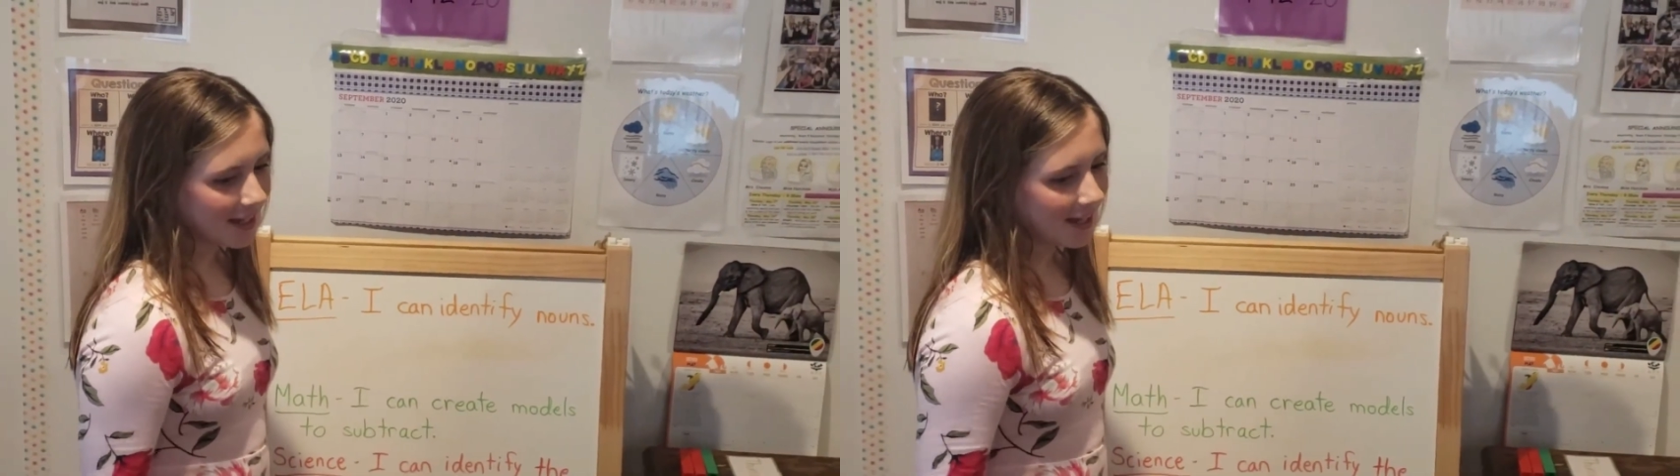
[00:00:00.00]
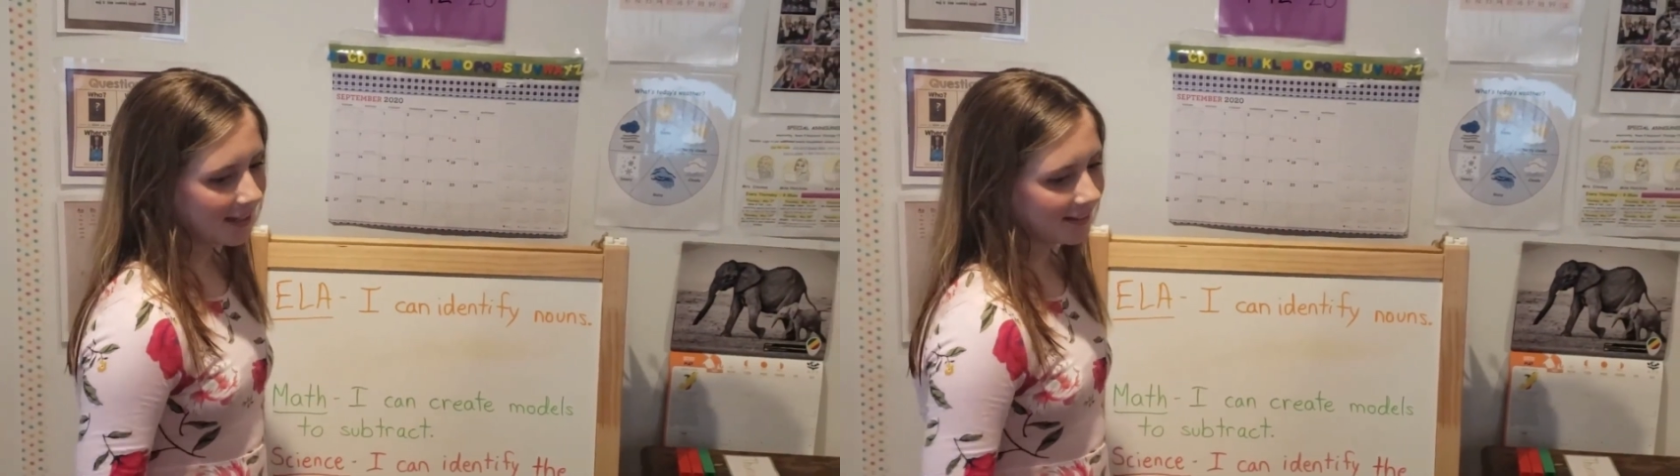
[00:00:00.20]

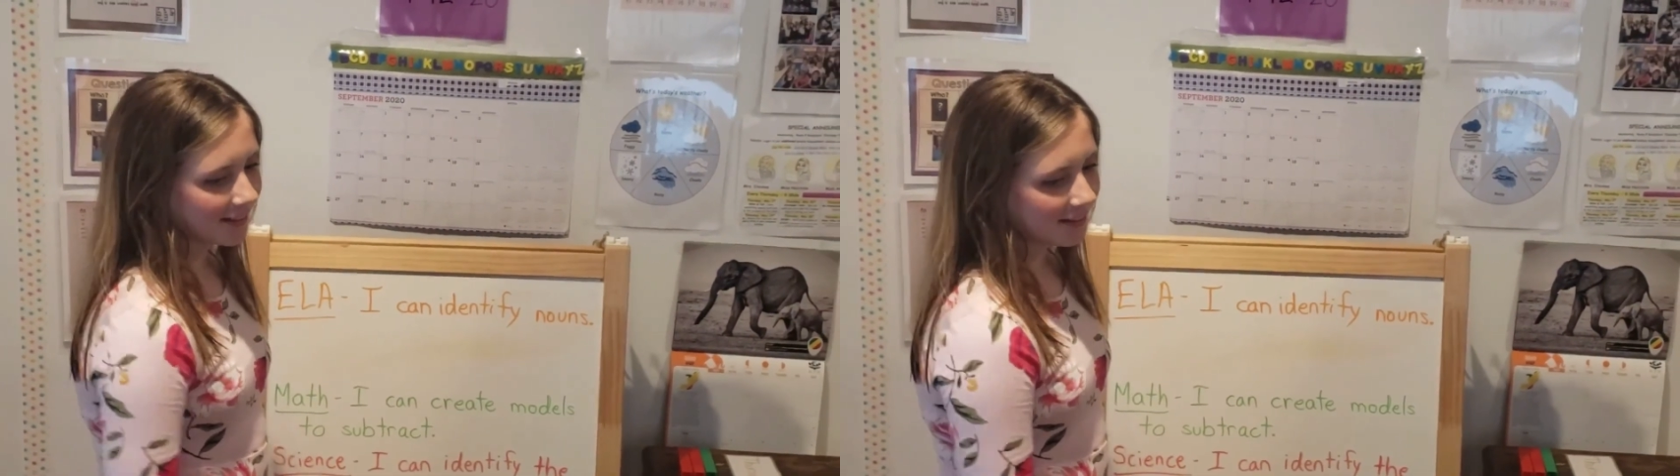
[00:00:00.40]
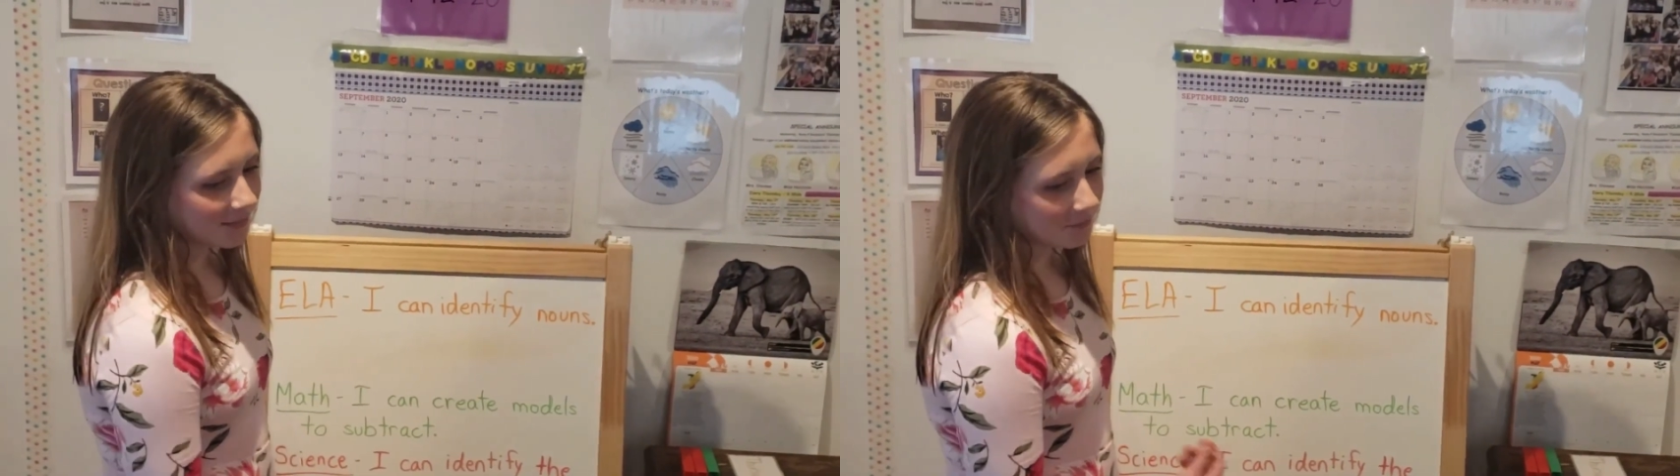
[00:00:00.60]

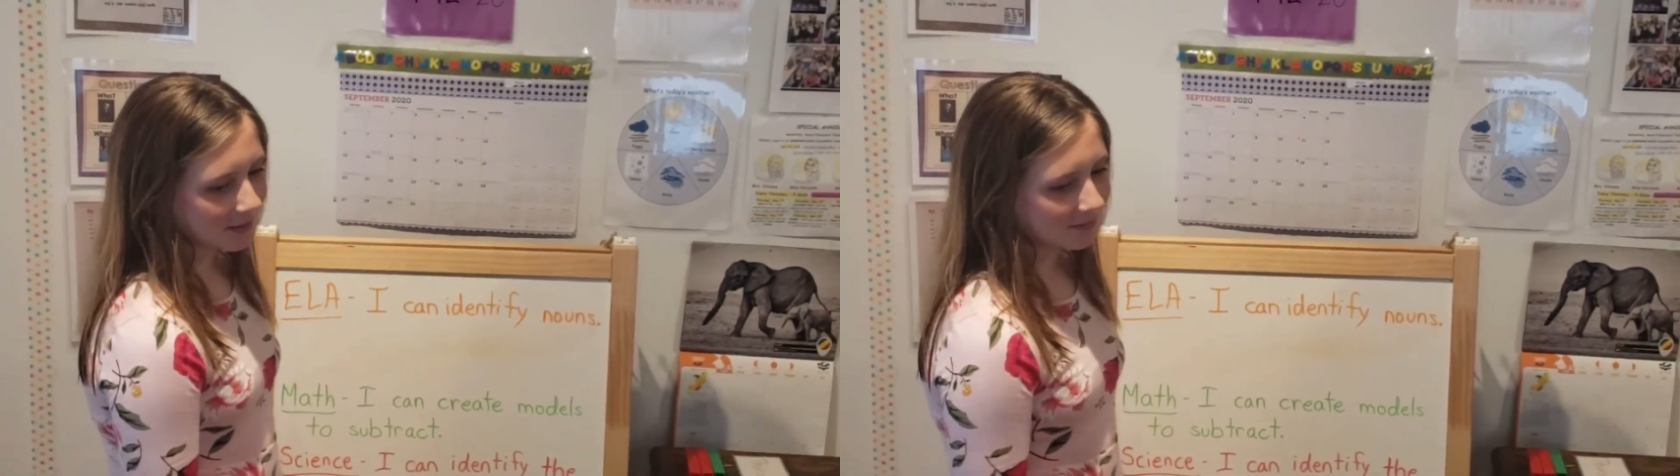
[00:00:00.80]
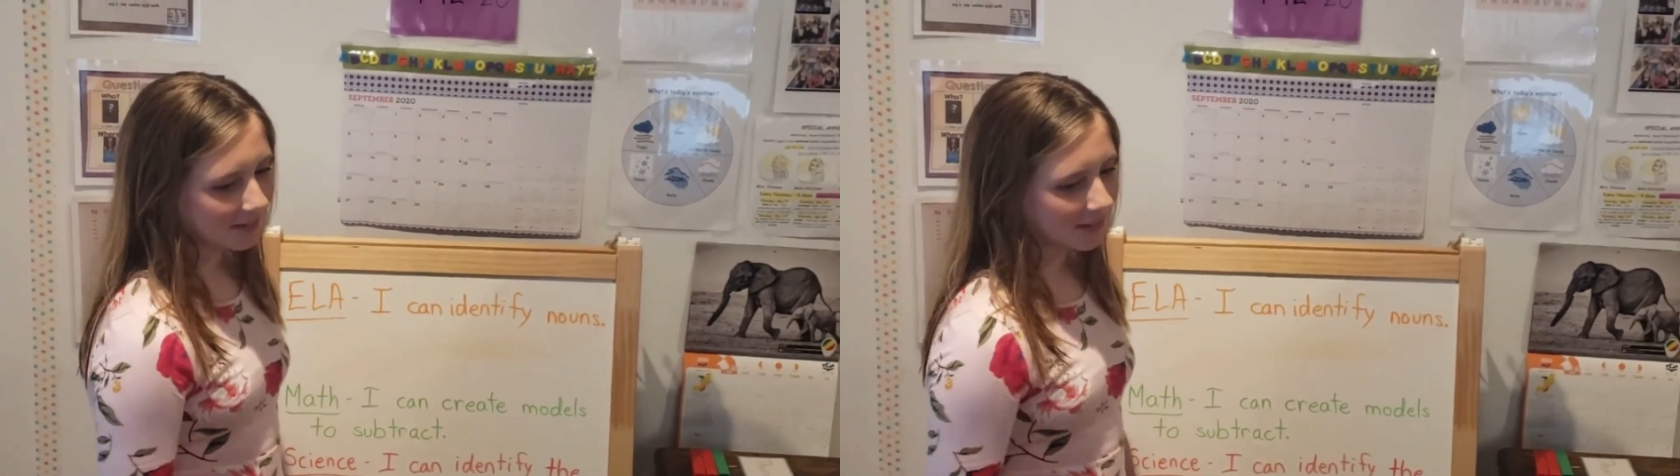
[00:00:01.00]
And
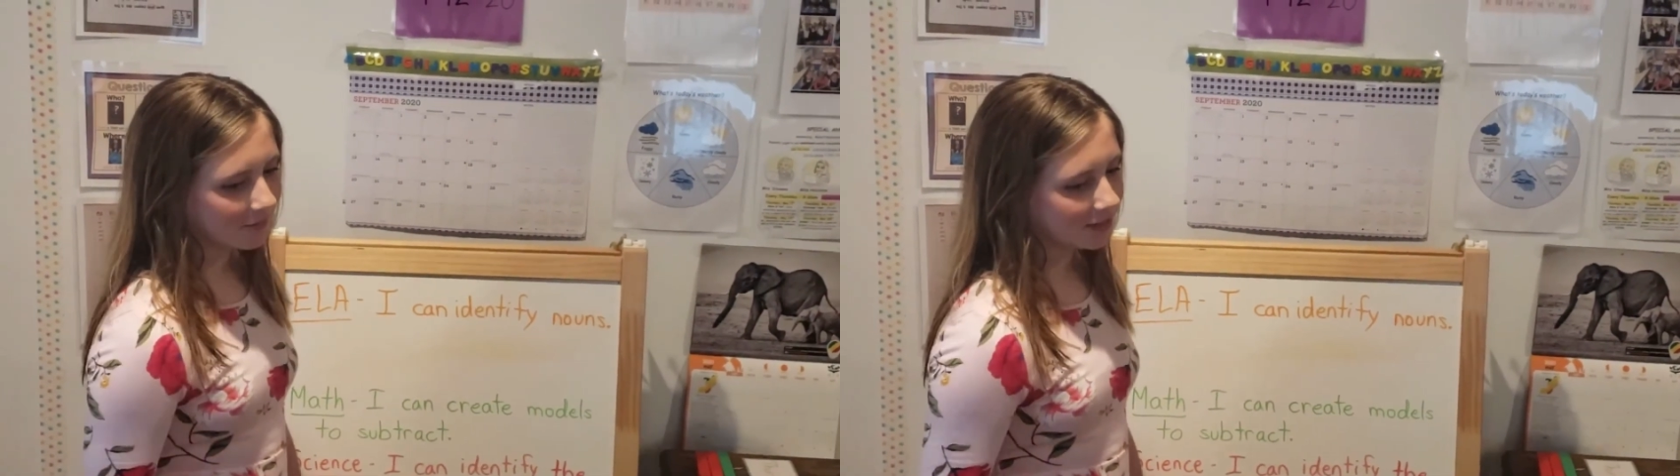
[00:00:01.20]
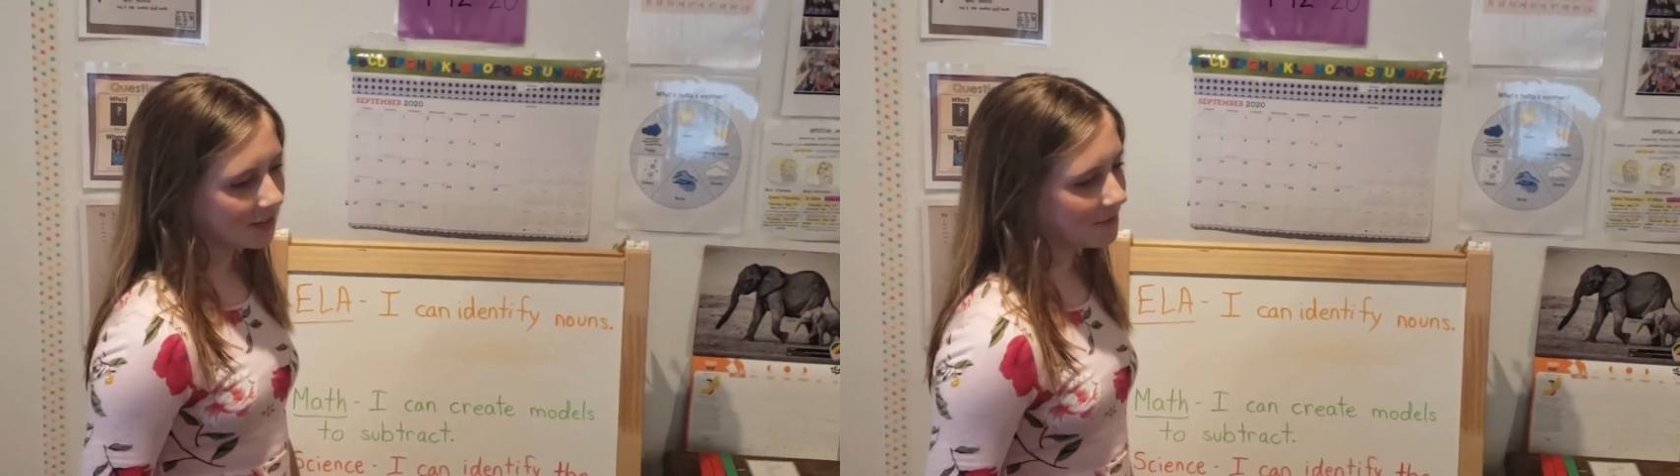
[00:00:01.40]
my grade
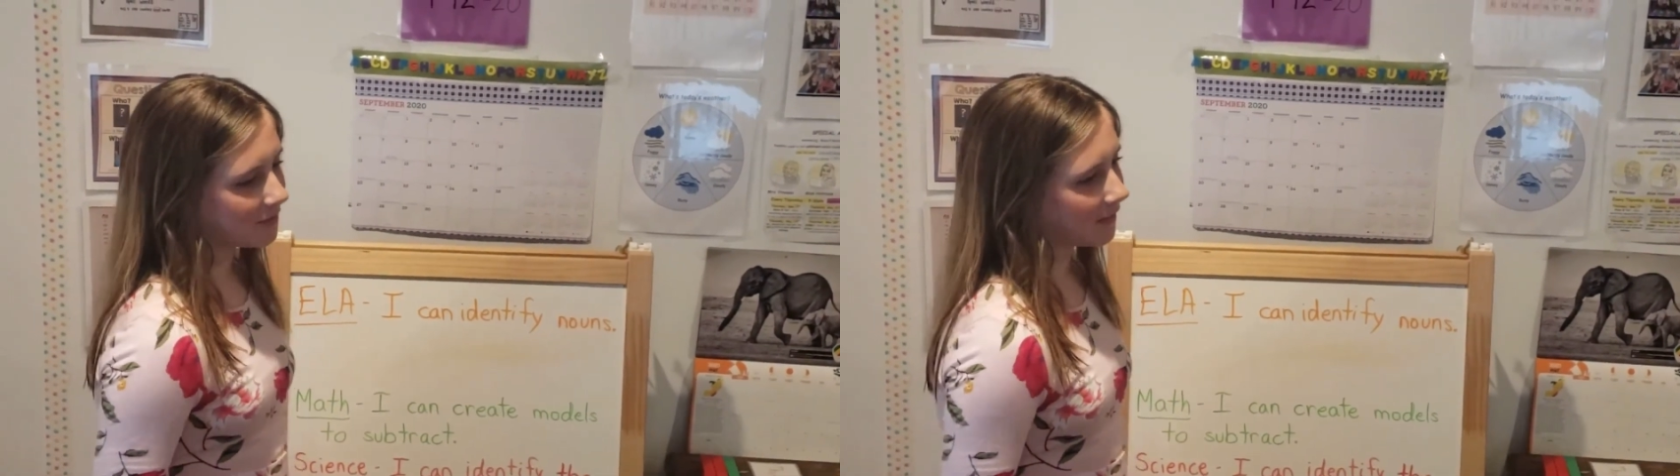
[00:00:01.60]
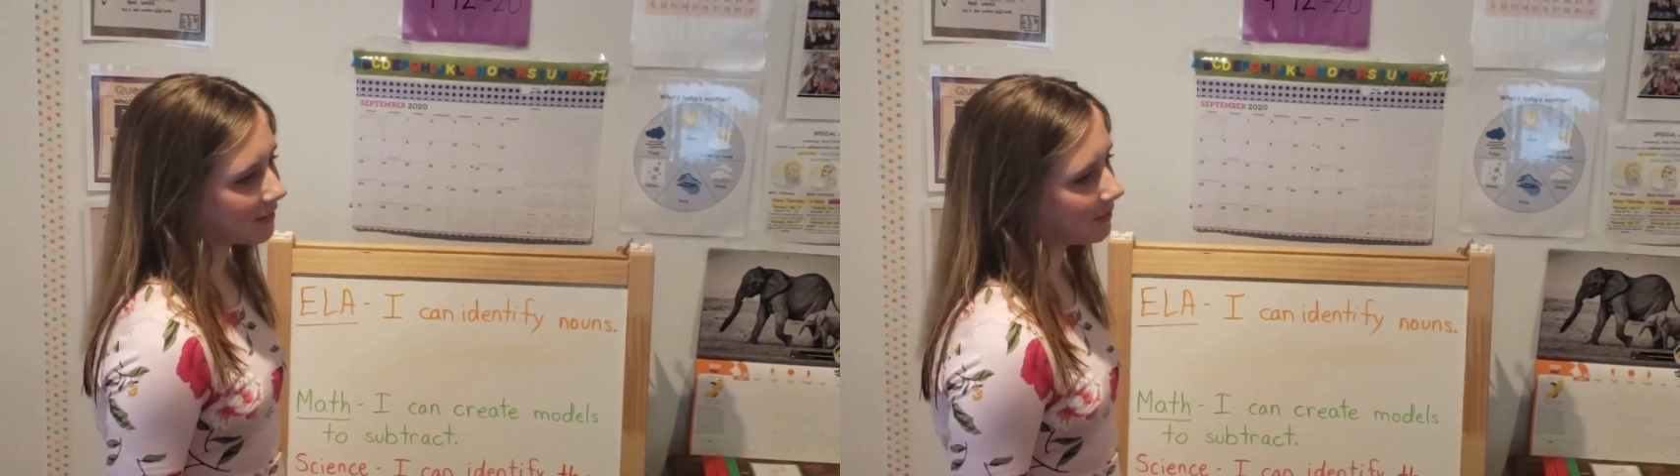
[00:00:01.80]
level team is
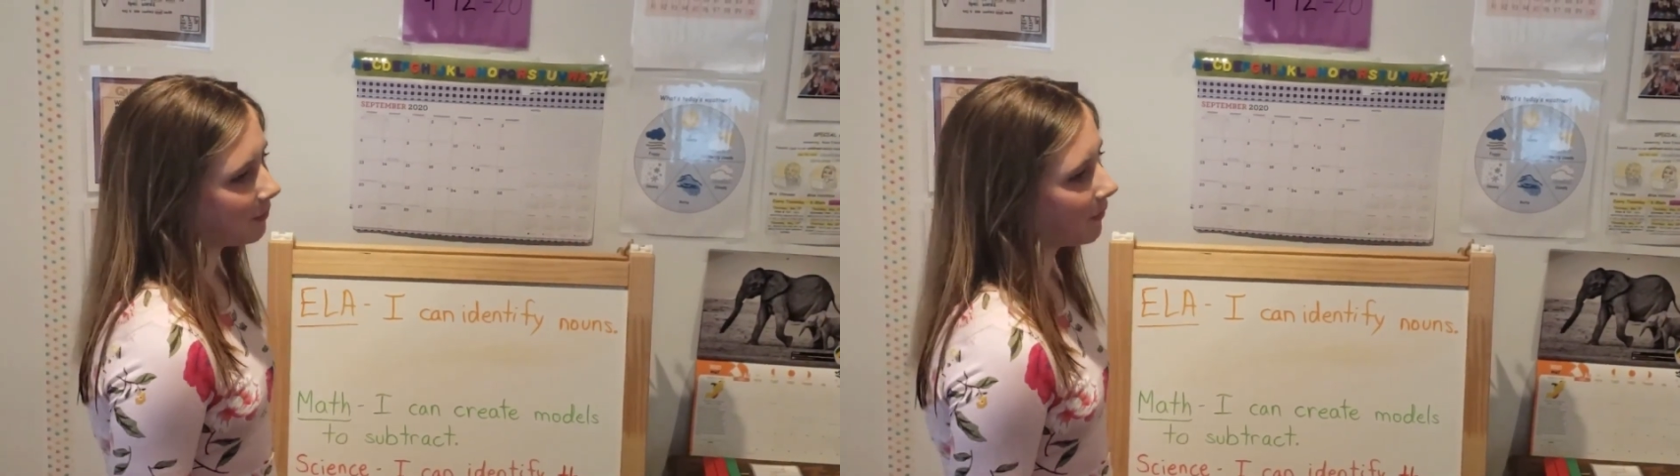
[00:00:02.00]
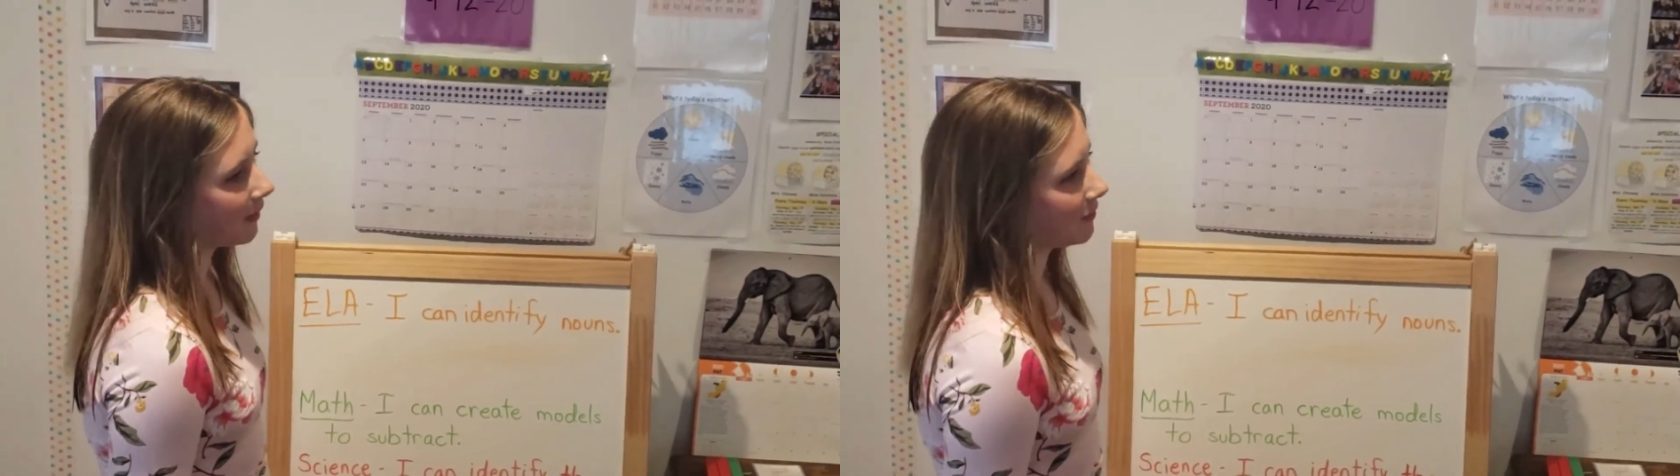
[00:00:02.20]
very
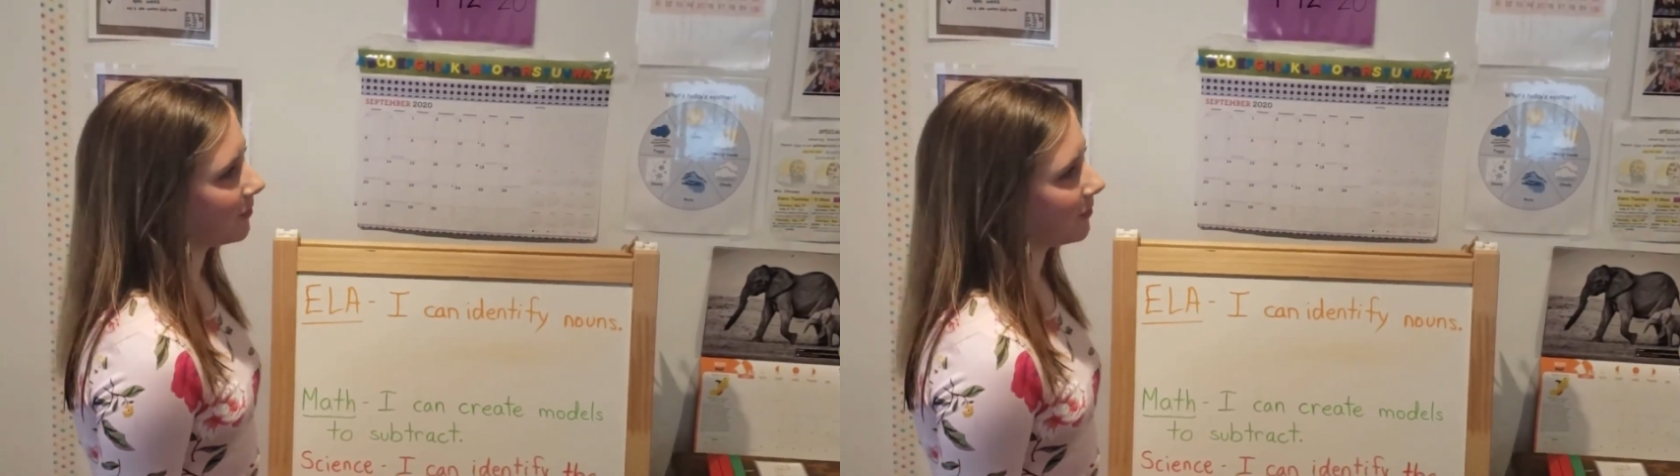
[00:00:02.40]
supportive,